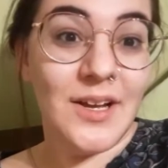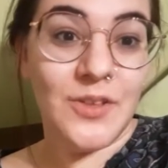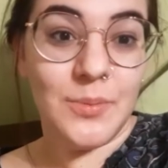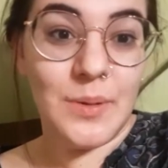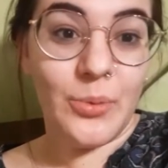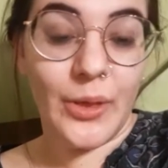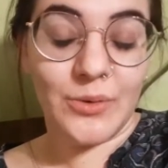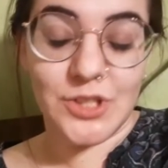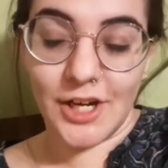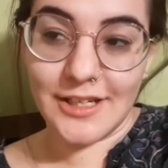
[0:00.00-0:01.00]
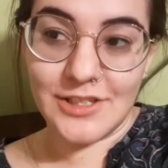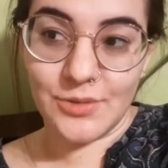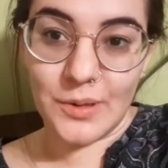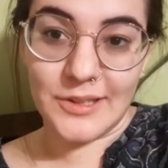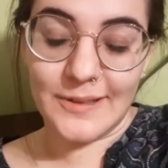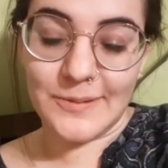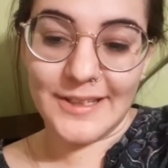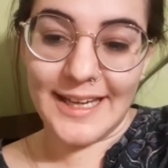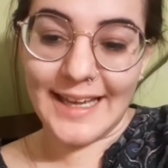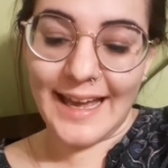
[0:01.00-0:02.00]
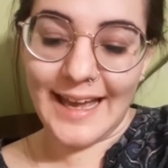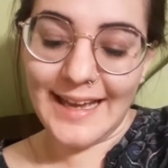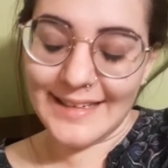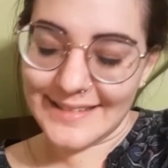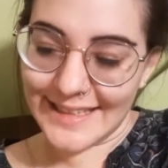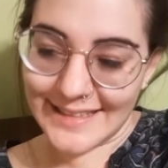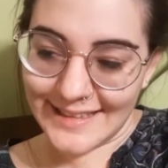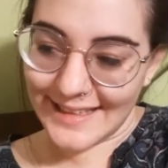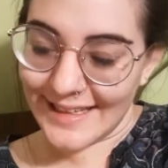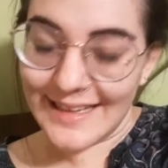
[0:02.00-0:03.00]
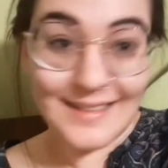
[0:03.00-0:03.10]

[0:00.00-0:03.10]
the people that we're talking to were like, hey, Nick, like,